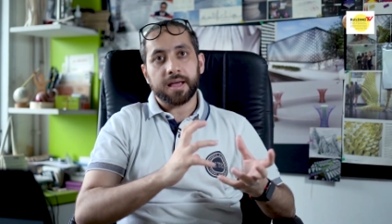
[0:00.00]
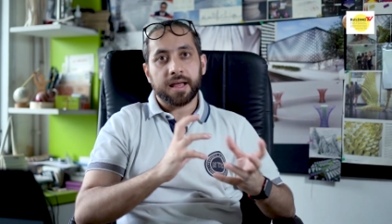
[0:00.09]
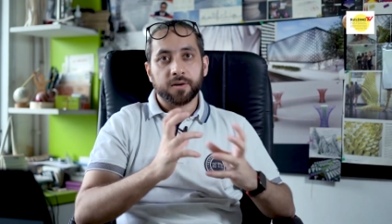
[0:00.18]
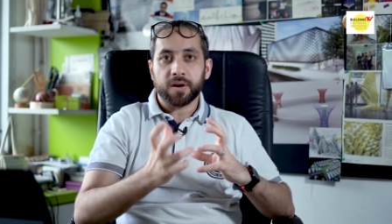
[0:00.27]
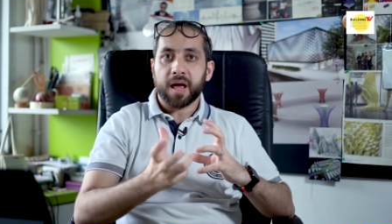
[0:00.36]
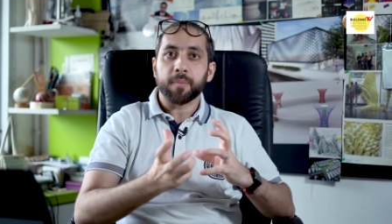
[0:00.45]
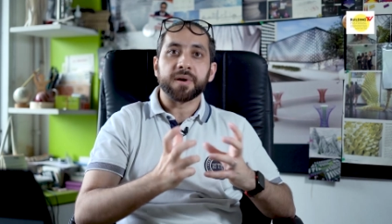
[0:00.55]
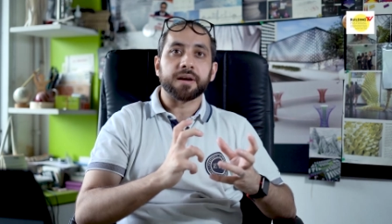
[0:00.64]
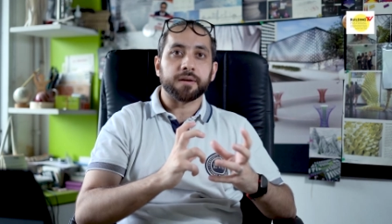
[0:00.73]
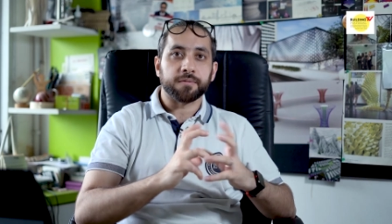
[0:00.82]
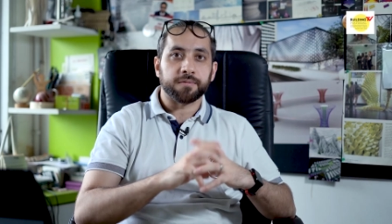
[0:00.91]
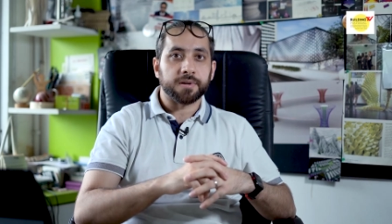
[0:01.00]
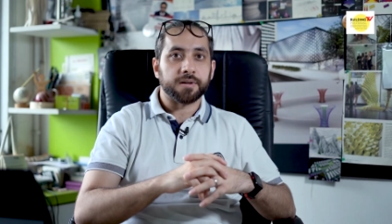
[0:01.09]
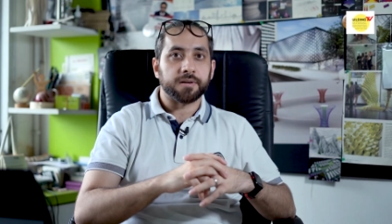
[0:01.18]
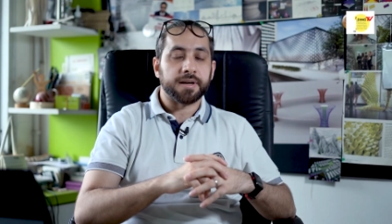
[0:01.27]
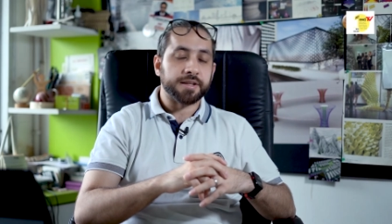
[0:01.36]
and collaborative
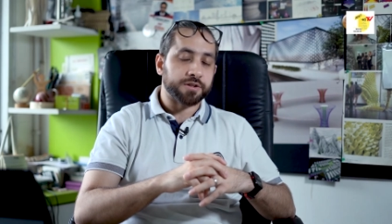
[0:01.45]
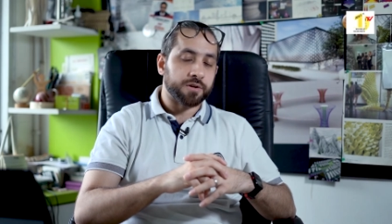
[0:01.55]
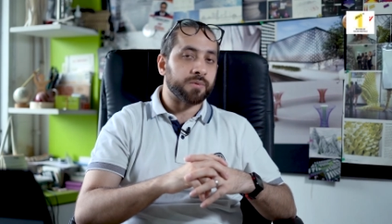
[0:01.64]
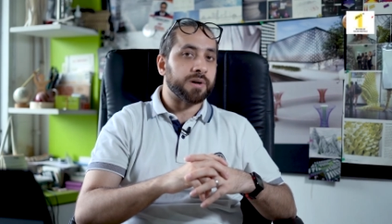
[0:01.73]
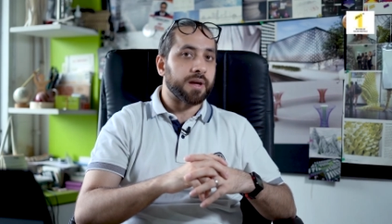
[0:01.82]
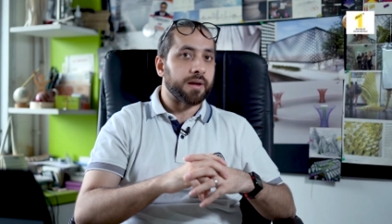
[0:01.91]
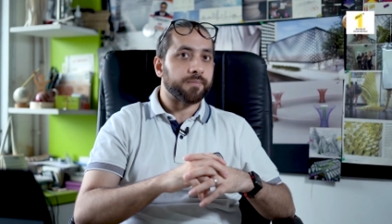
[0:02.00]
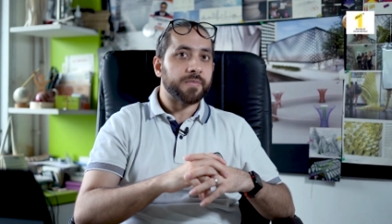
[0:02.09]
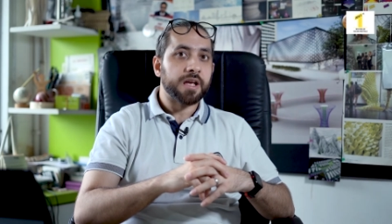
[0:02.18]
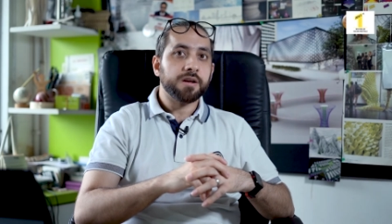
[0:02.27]
uh, nature of working.